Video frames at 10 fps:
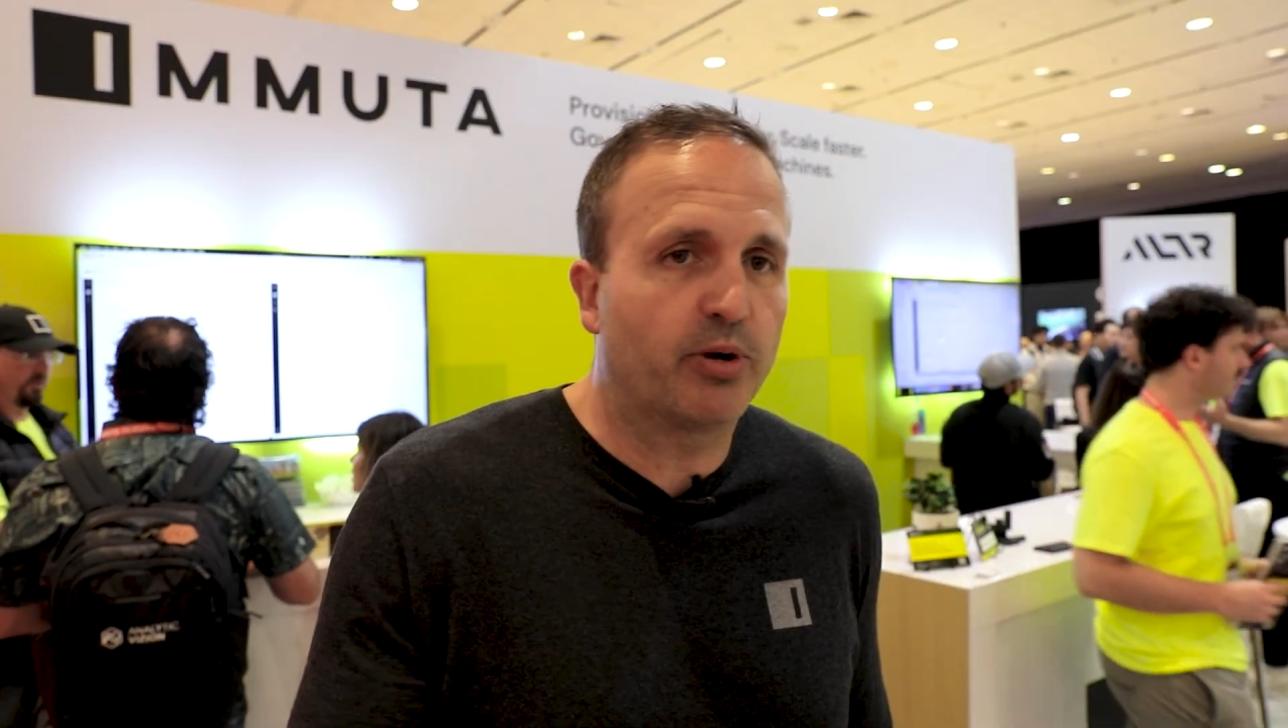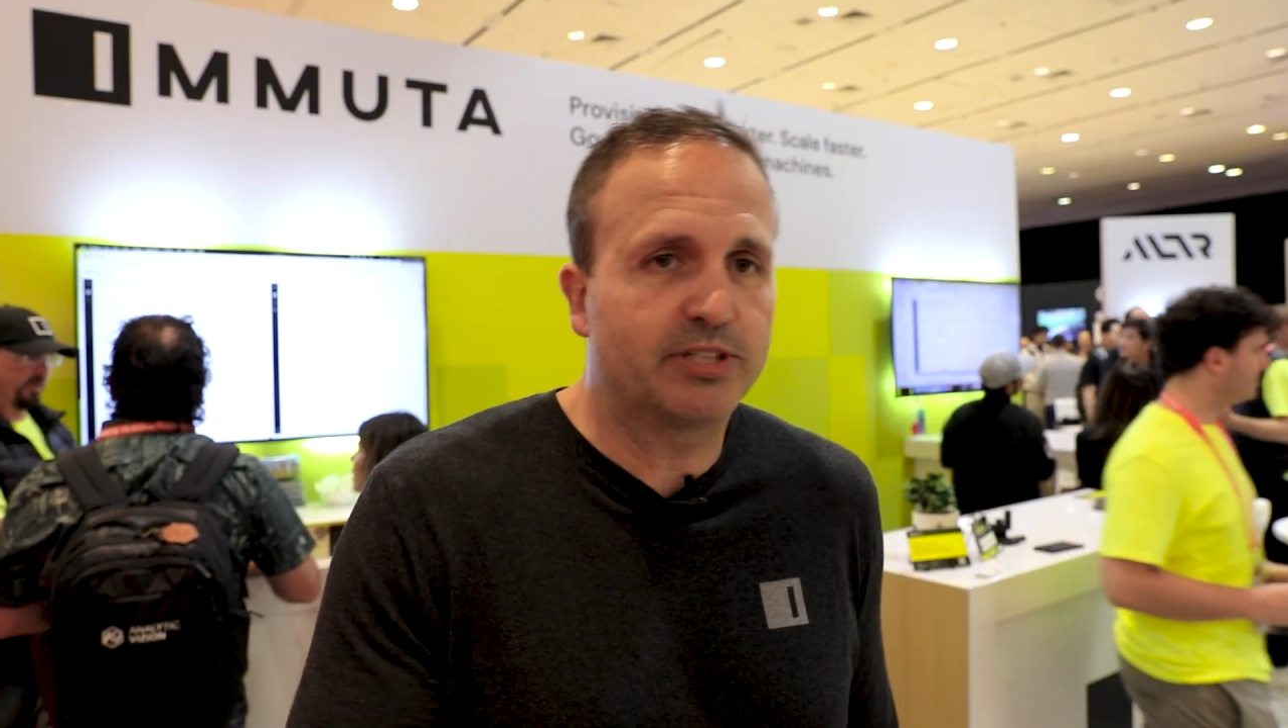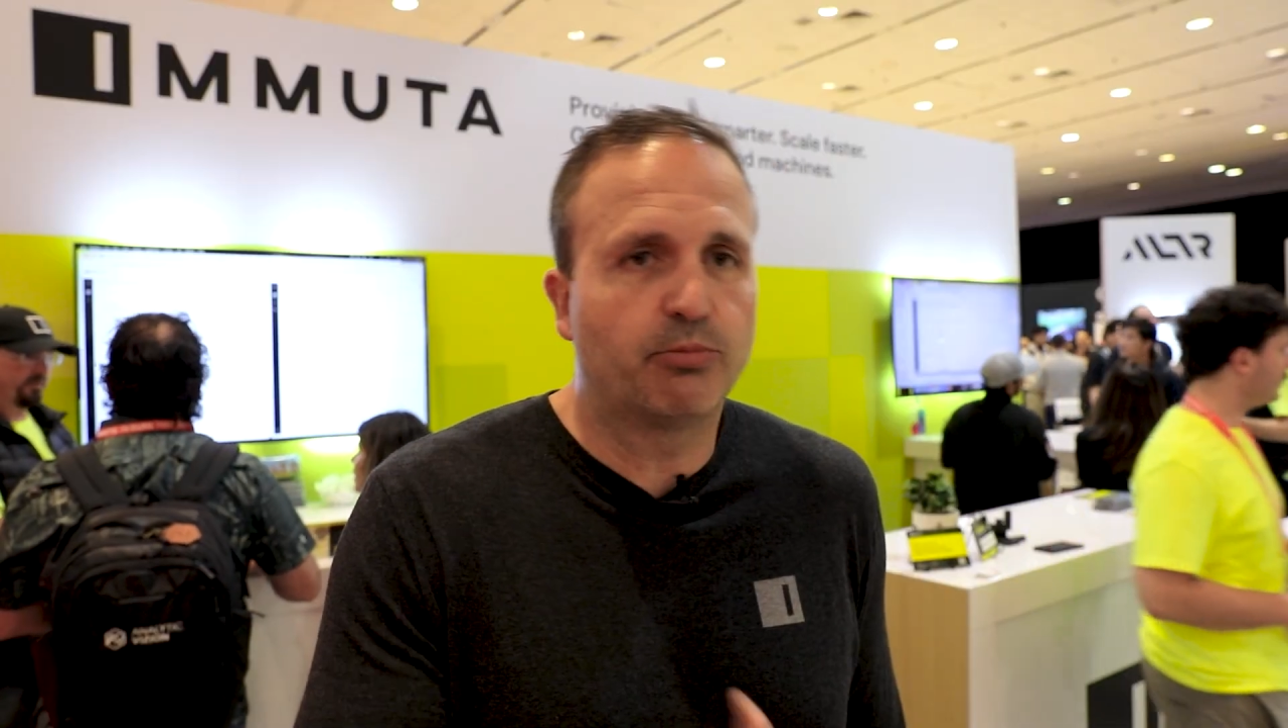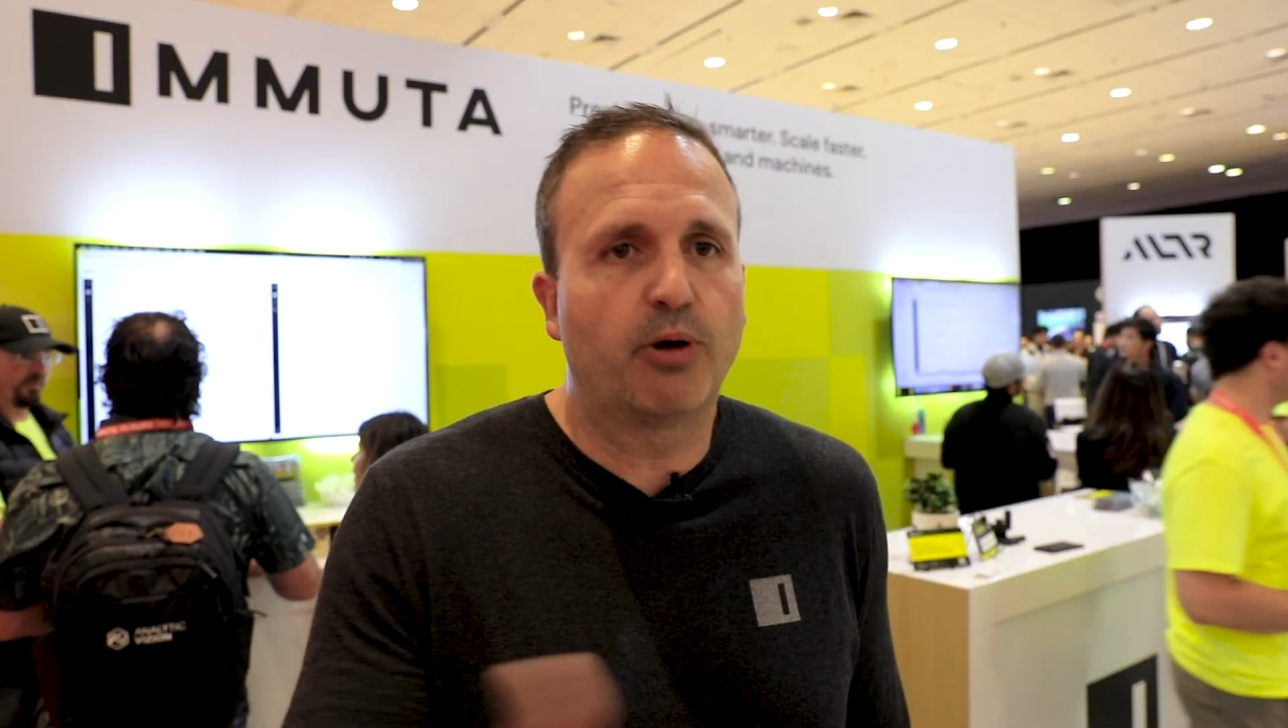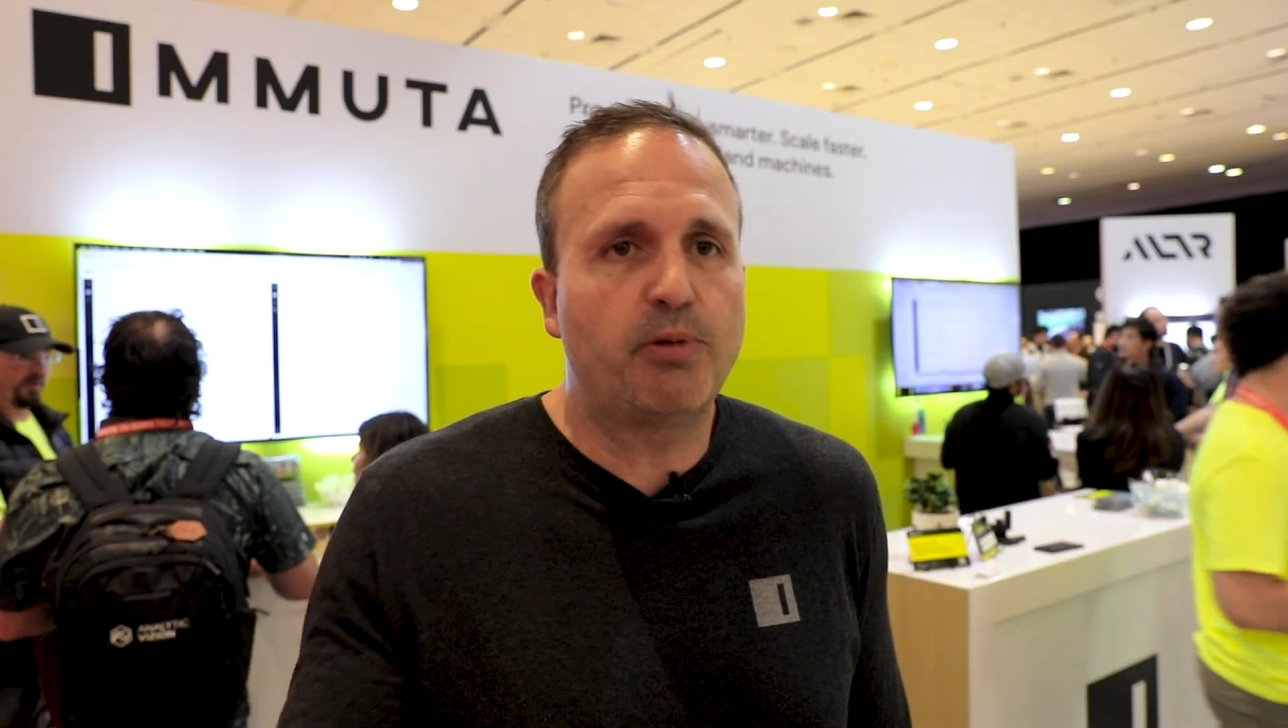because
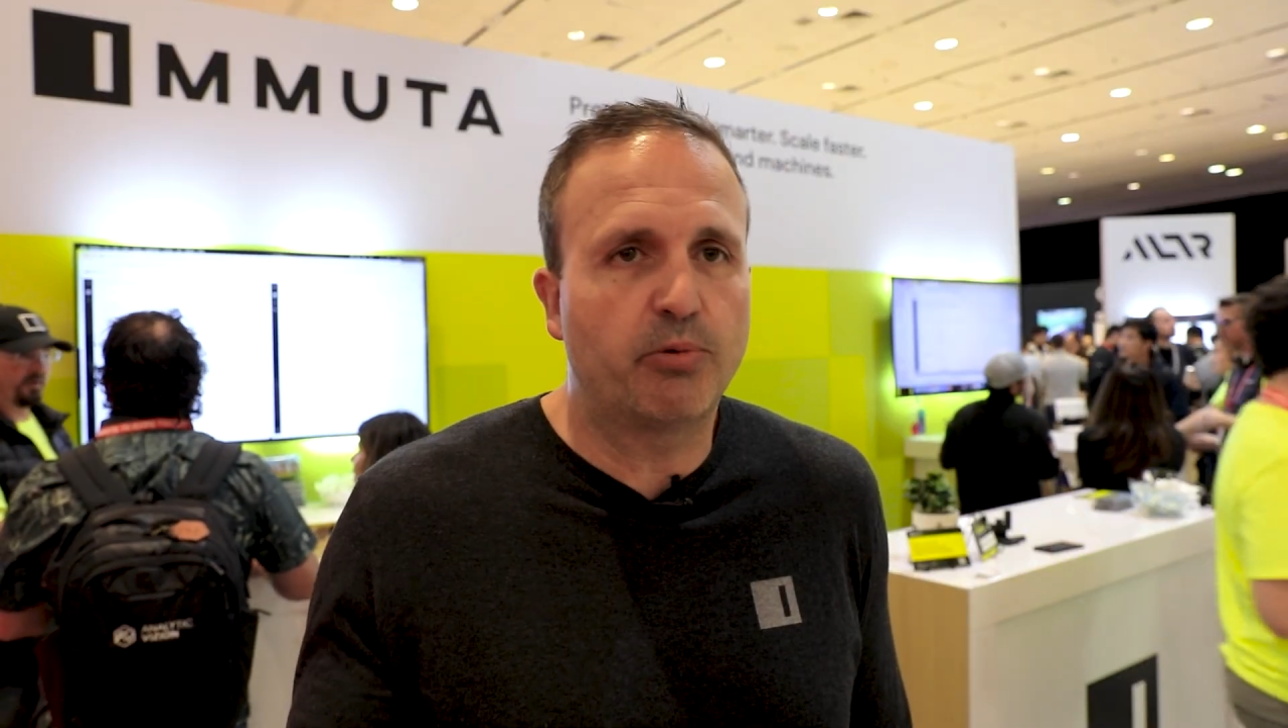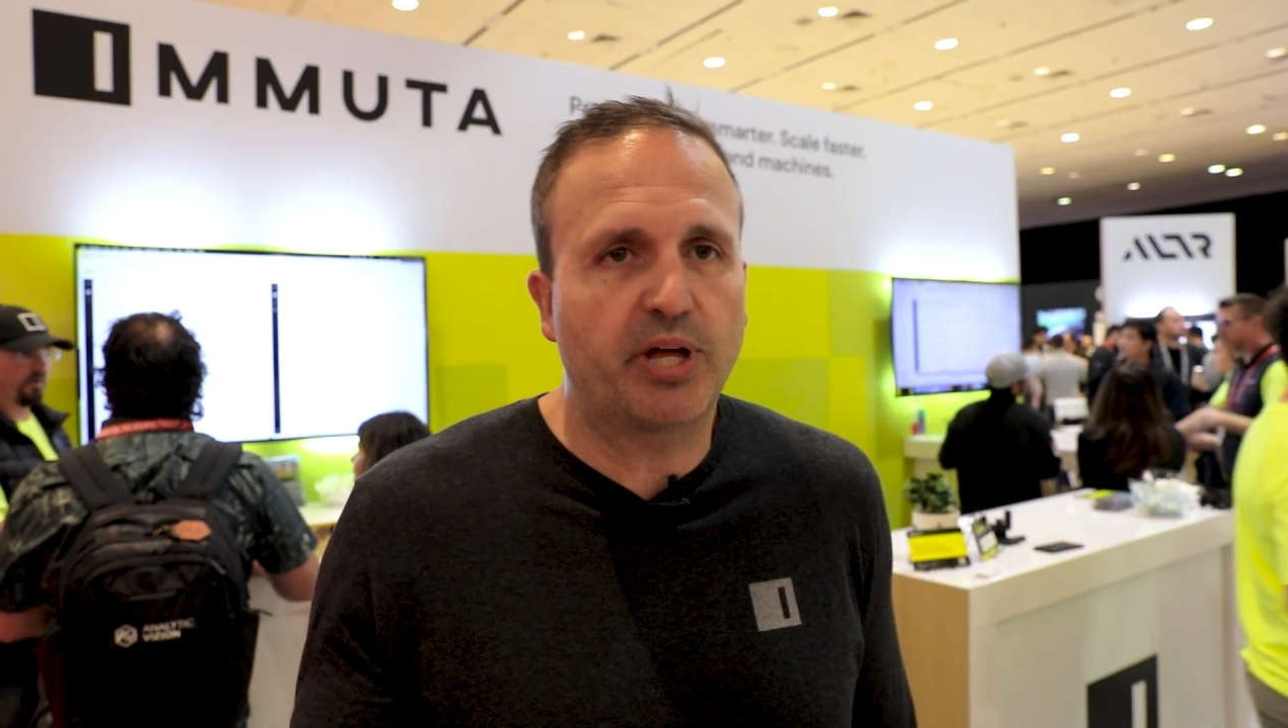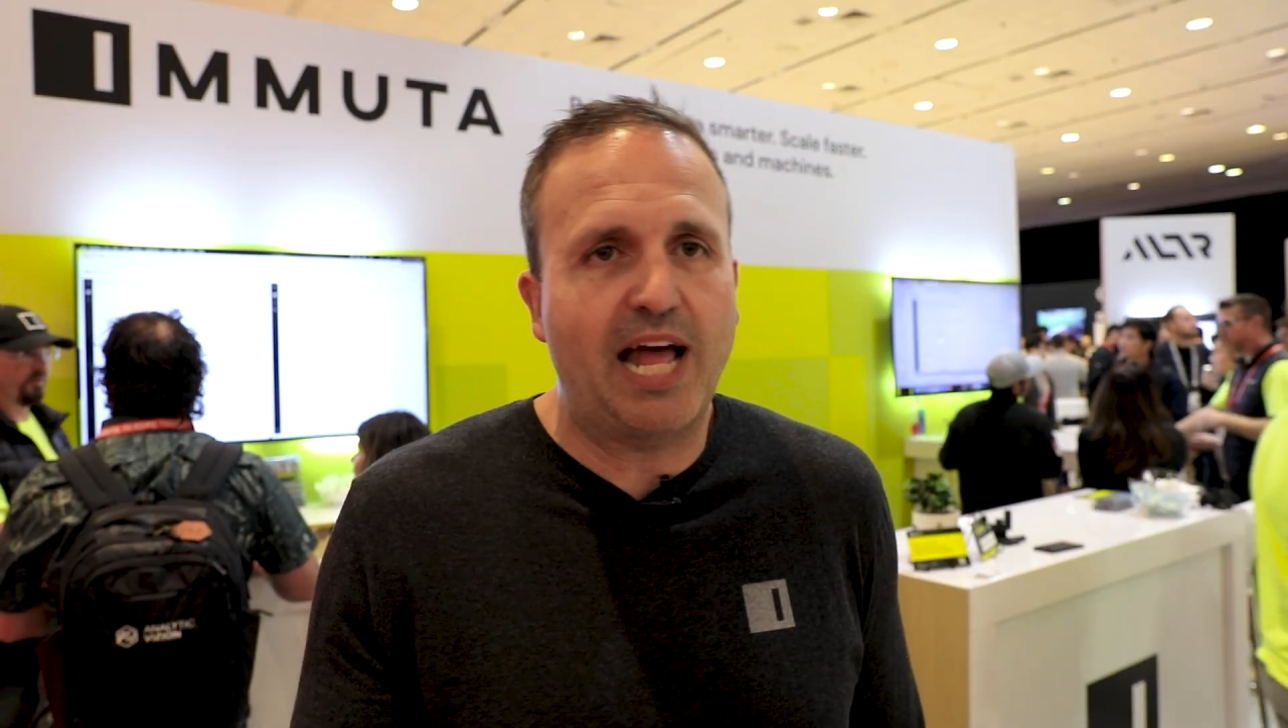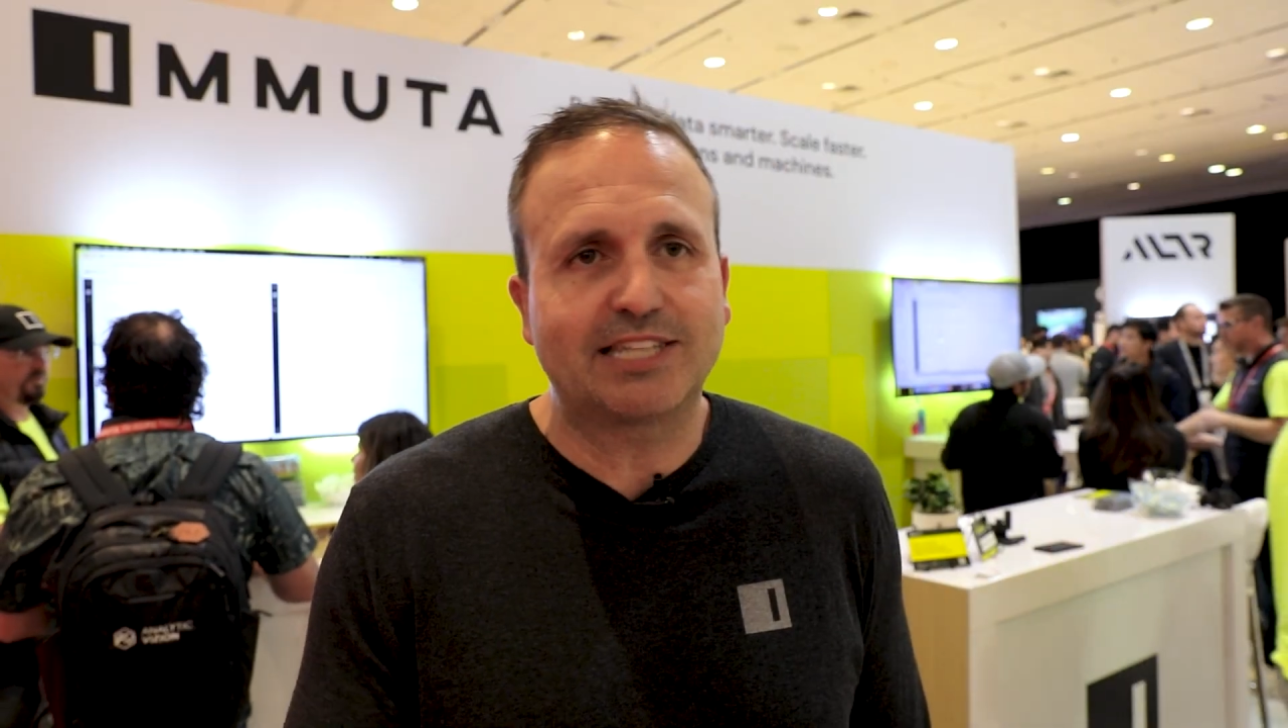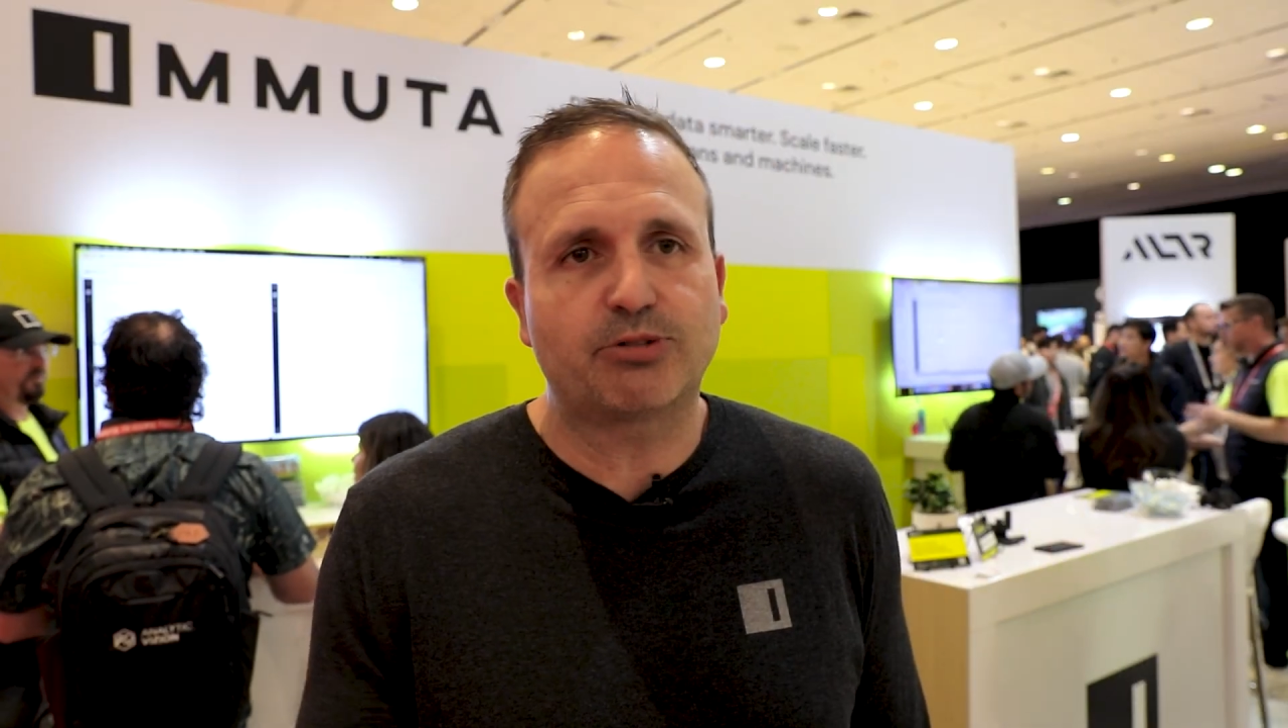more people can ask